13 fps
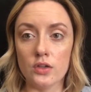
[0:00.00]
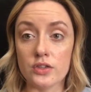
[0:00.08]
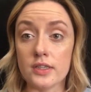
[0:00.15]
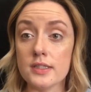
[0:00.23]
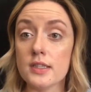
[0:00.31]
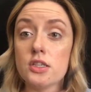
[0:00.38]

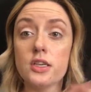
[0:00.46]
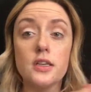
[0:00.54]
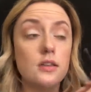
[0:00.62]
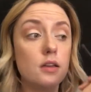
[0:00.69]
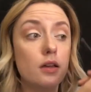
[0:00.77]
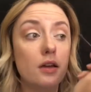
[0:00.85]

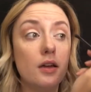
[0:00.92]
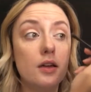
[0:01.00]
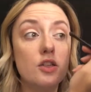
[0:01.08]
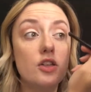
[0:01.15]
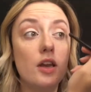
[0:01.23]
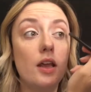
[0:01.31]
transition
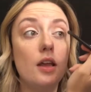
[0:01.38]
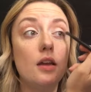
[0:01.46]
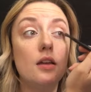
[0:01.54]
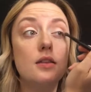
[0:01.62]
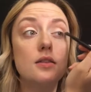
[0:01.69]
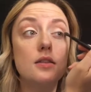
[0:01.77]

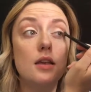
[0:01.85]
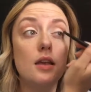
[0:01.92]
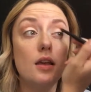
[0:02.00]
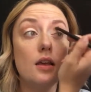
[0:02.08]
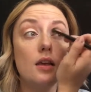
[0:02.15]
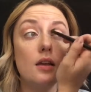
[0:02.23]
shade is
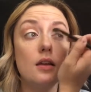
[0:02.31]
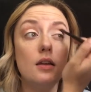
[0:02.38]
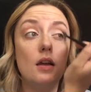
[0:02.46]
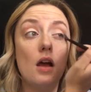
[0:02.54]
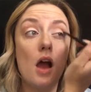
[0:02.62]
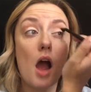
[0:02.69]
in.